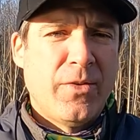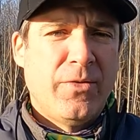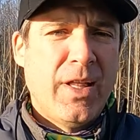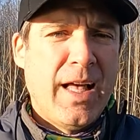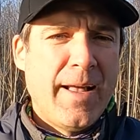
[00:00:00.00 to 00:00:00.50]
with the
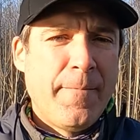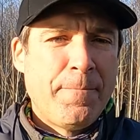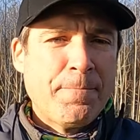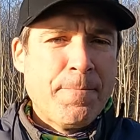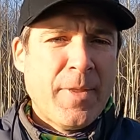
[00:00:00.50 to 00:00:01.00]
fly.
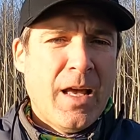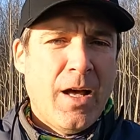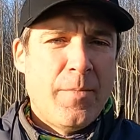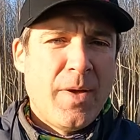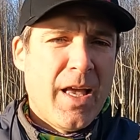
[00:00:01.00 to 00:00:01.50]

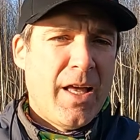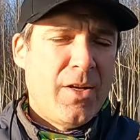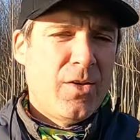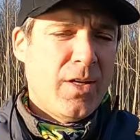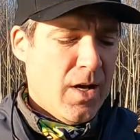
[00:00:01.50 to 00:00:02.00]
Um,
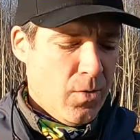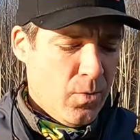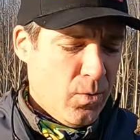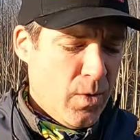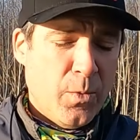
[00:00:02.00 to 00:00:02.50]
and uh,
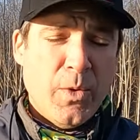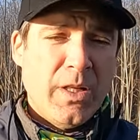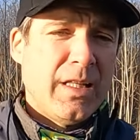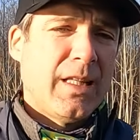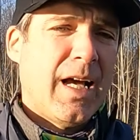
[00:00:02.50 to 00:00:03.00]
we
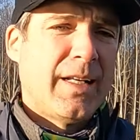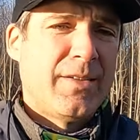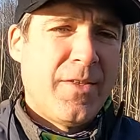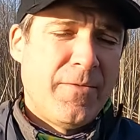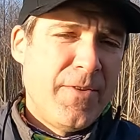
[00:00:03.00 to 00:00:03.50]
really
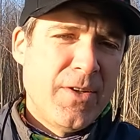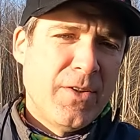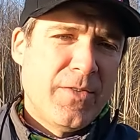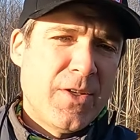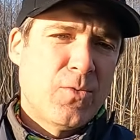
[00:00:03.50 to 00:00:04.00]
liked the
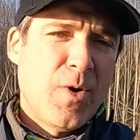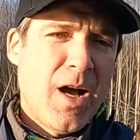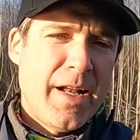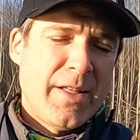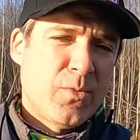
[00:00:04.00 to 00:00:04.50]
feel of this
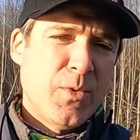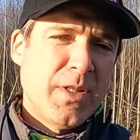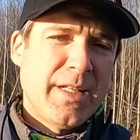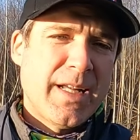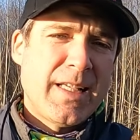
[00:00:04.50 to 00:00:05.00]
rod. It's
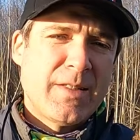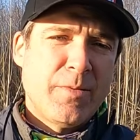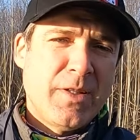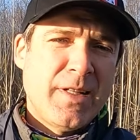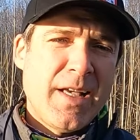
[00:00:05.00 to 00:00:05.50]
really nice,
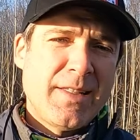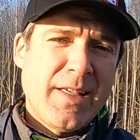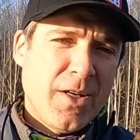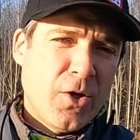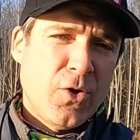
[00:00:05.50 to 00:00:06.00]
but
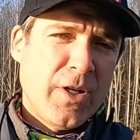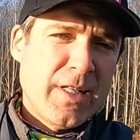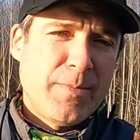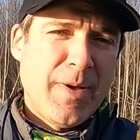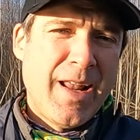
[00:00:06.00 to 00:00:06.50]
nice and
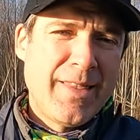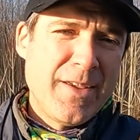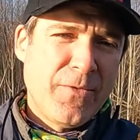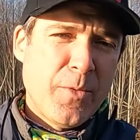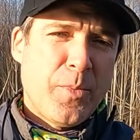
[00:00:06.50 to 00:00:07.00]
crisp. And I
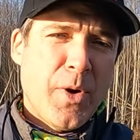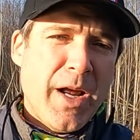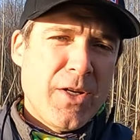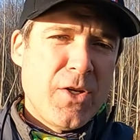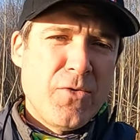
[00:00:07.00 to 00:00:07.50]
think for
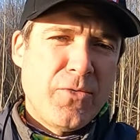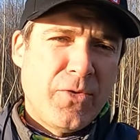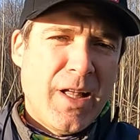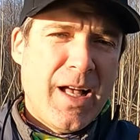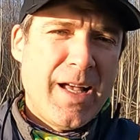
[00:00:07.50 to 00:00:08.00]
brand new
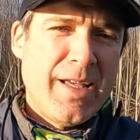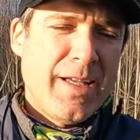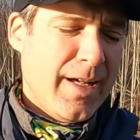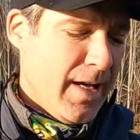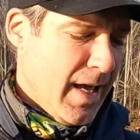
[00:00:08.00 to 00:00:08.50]

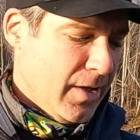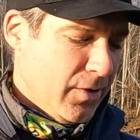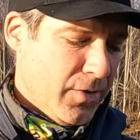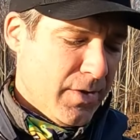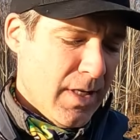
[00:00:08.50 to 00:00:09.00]
fly uh,
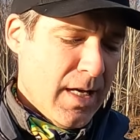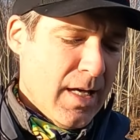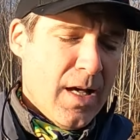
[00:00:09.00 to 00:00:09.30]
anglers,